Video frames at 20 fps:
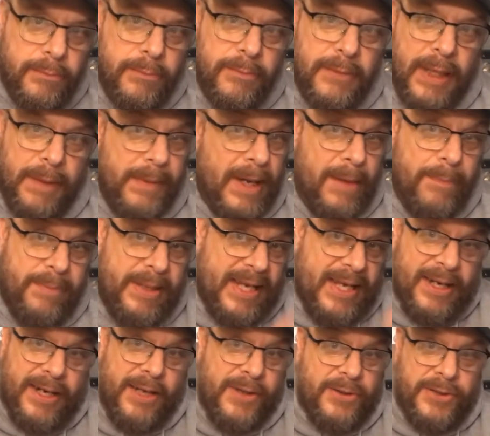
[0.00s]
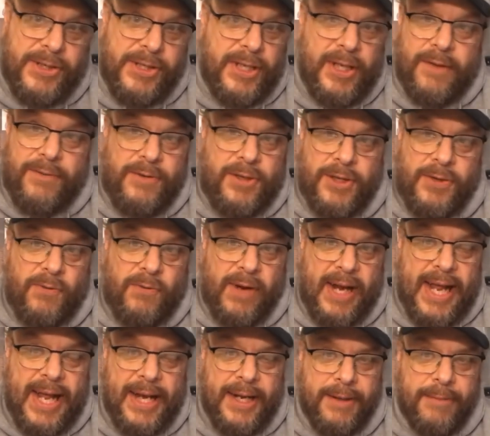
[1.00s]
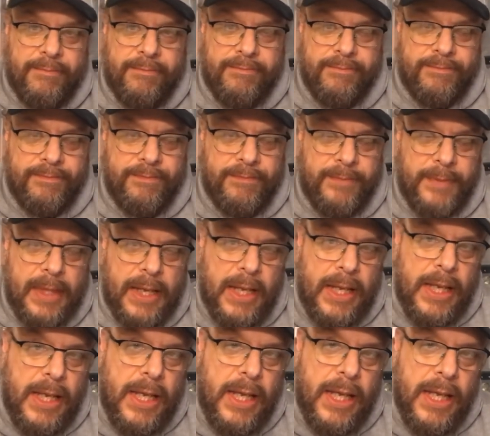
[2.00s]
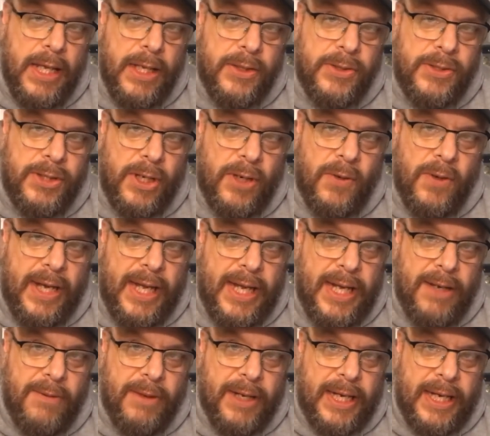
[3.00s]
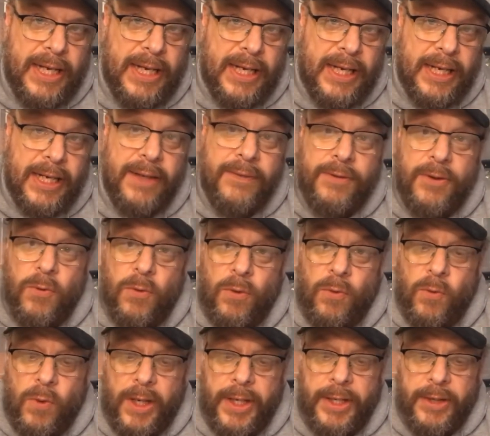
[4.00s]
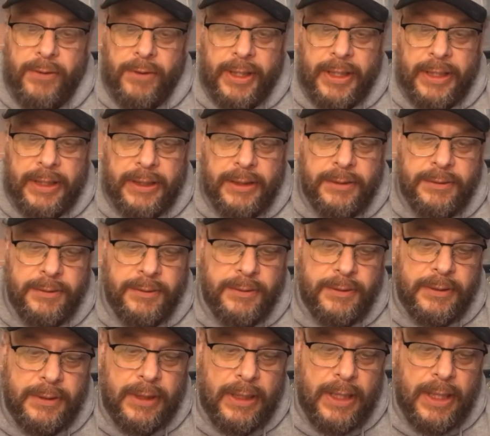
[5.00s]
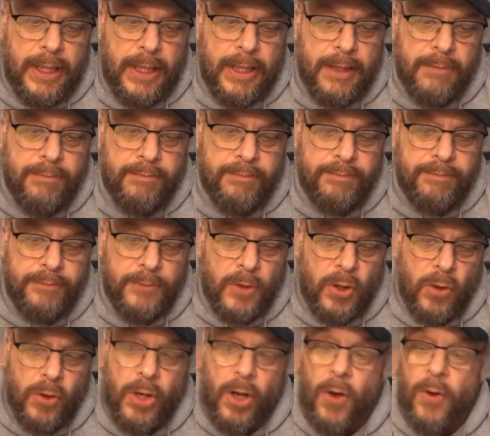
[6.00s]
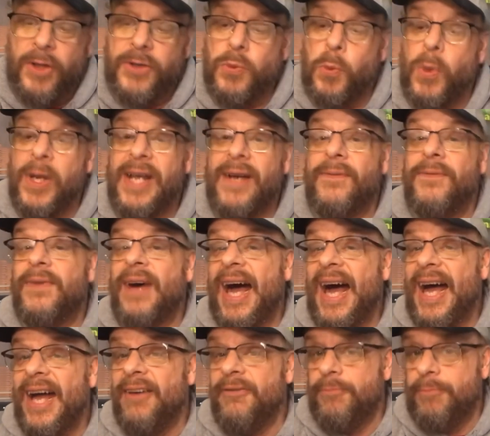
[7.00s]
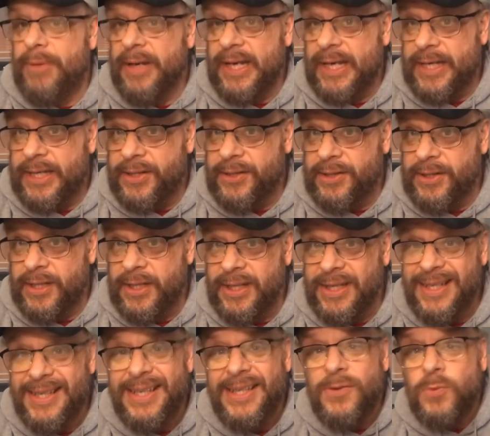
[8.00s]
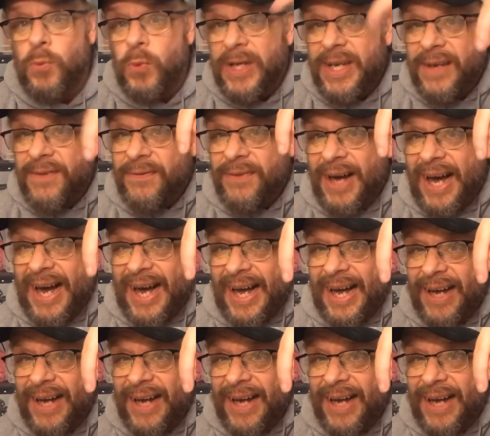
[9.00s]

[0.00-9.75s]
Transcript: I'm not picking other stuff, just random. So anyway, if you were wondering, it's Week 5 picks. This is Week 5.